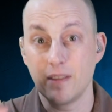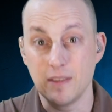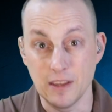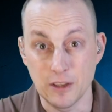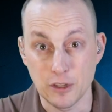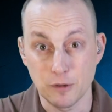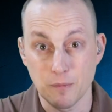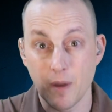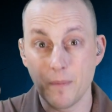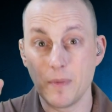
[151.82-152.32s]

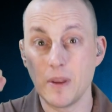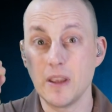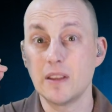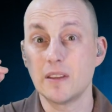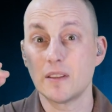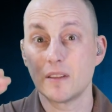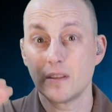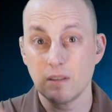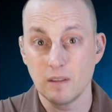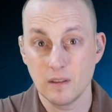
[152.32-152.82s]
These are my
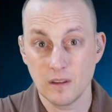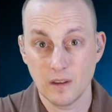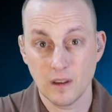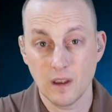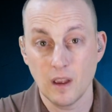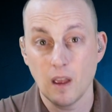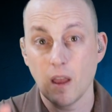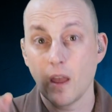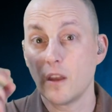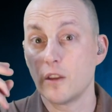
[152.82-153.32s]
beats,
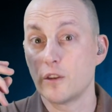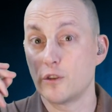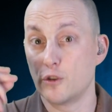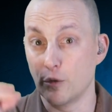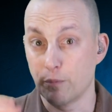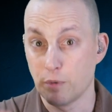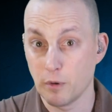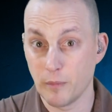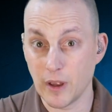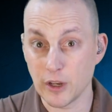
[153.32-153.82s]

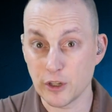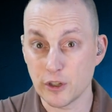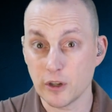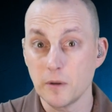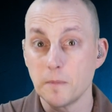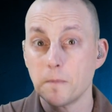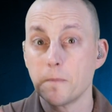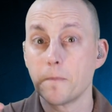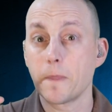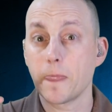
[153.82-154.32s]
2 per
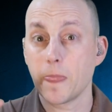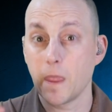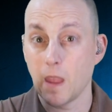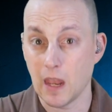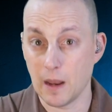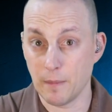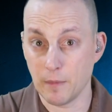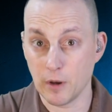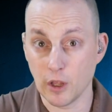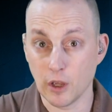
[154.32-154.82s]
measure.
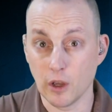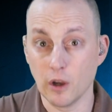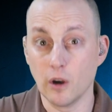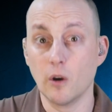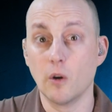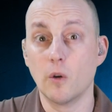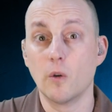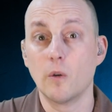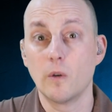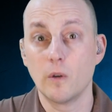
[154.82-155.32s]
And I'm going to
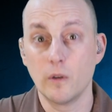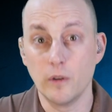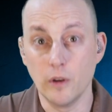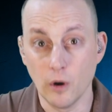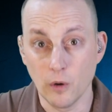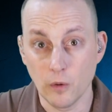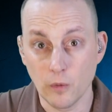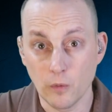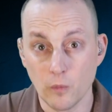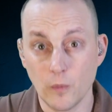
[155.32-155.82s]
go
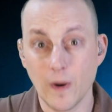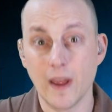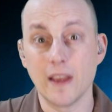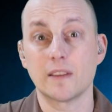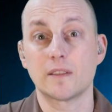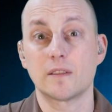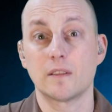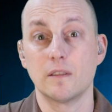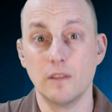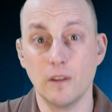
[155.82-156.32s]
no,
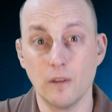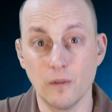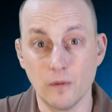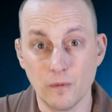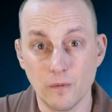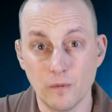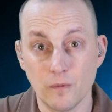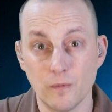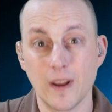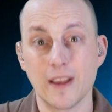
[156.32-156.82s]
rest, no,
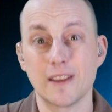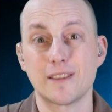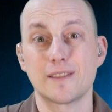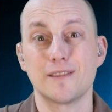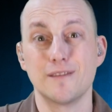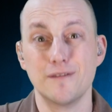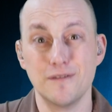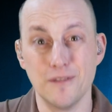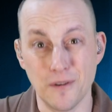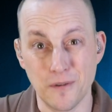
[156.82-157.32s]

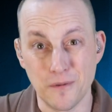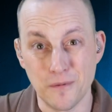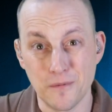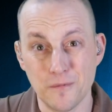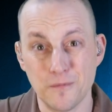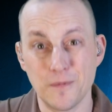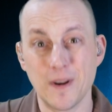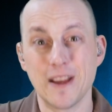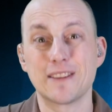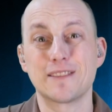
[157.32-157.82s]
rest, no,
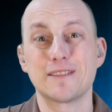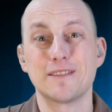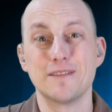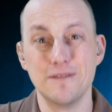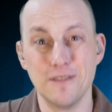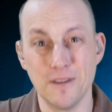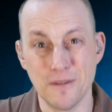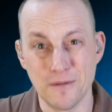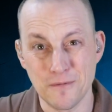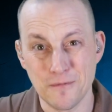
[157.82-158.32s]
rest,
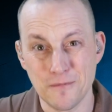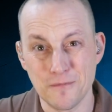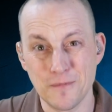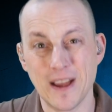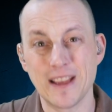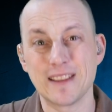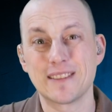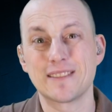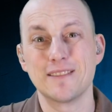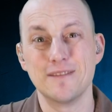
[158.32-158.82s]
no,
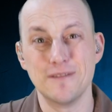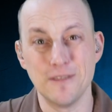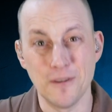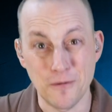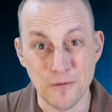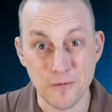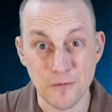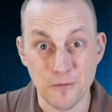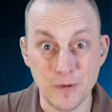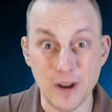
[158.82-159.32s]
rest,
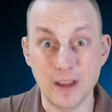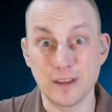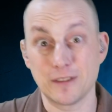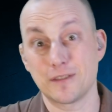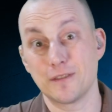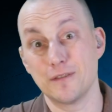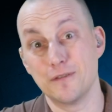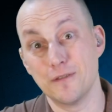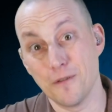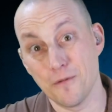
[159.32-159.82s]
no,
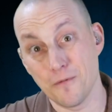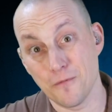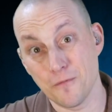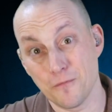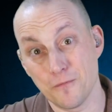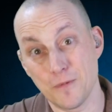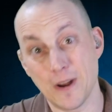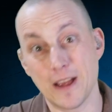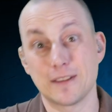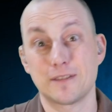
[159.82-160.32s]
rest, no,
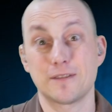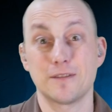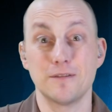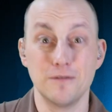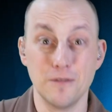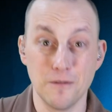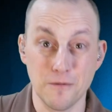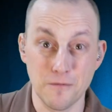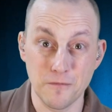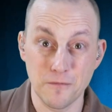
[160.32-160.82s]
rest,
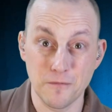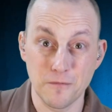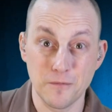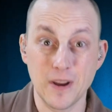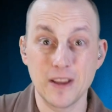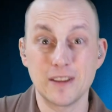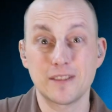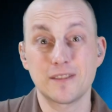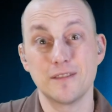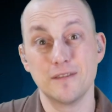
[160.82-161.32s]
no,
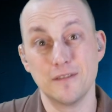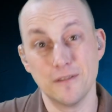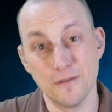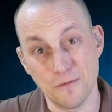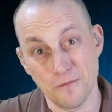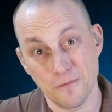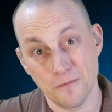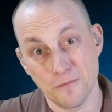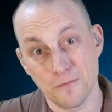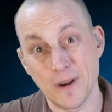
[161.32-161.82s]
rest,
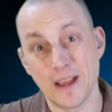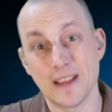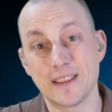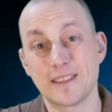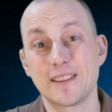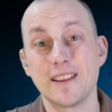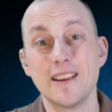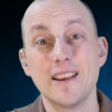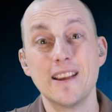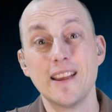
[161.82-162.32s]
no,
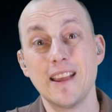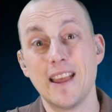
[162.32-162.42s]
rest.